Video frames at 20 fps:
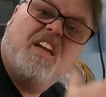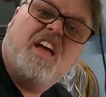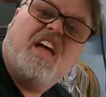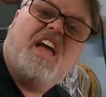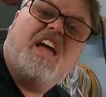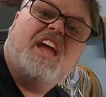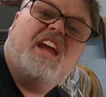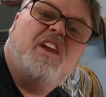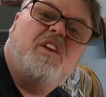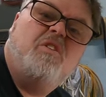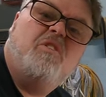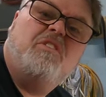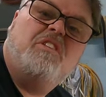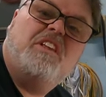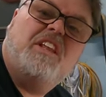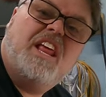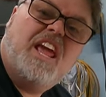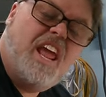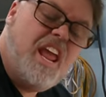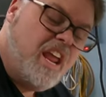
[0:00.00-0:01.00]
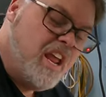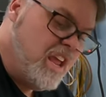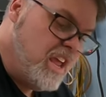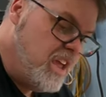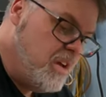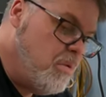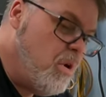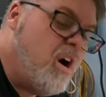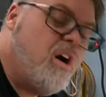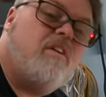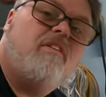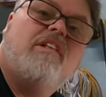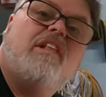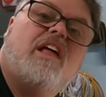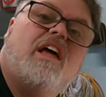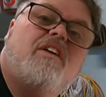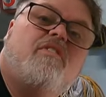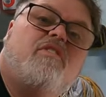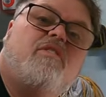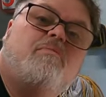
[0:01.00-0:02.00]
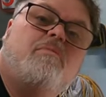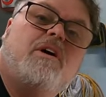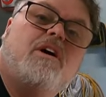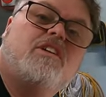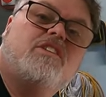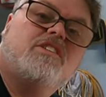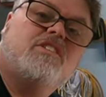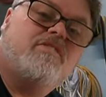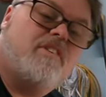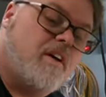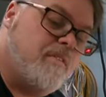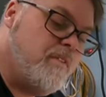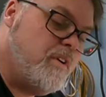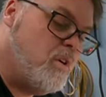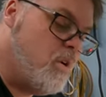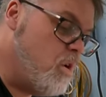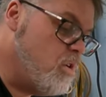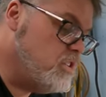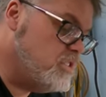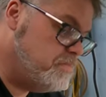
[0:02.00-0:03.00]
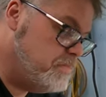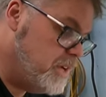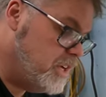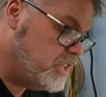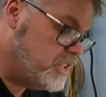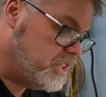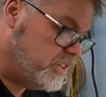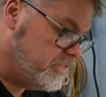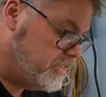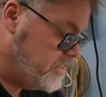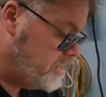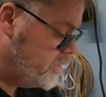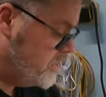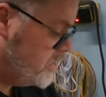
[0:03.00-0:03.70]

How you doing today? Welcome to Life with BillSiff. I'm your host, BillSiff.